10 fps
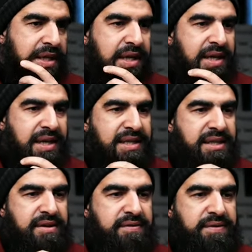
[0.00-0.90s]
In
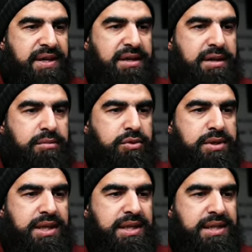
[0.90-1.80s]
classical fiqh
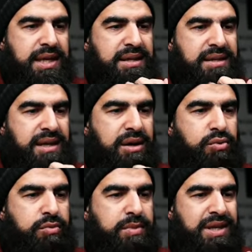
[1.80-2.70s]
books, it is said that a
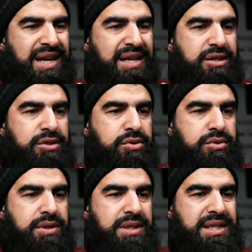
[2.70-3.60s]
woman can
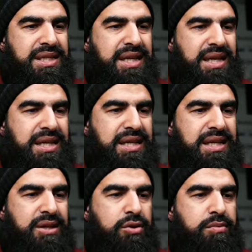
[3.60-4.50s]
do sa'i
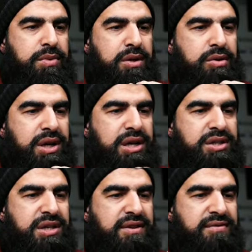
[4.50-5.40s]
in umrah or
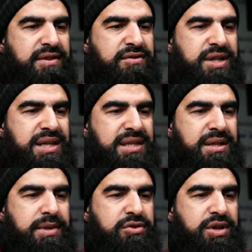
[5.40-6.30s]
hajj even if she is
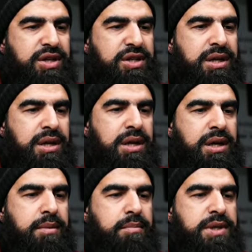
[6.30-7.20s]
in menstruation.
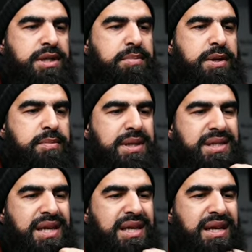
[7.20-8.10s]
But some people are
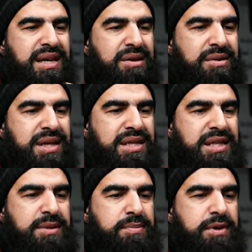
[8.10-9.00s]
saying that nowadays it
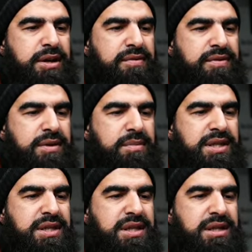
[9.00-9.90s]
is part of the
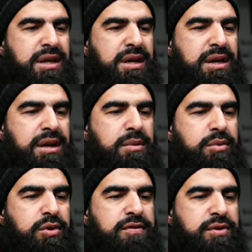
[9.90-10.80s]
masjid. Are
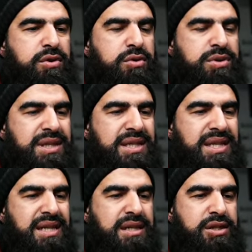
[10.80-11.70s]
both views
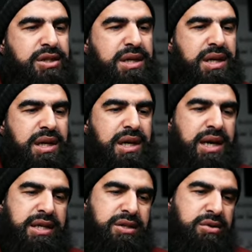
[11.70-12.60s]
still legit?
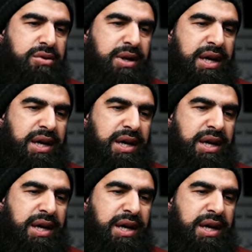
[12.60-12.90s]
I don't know.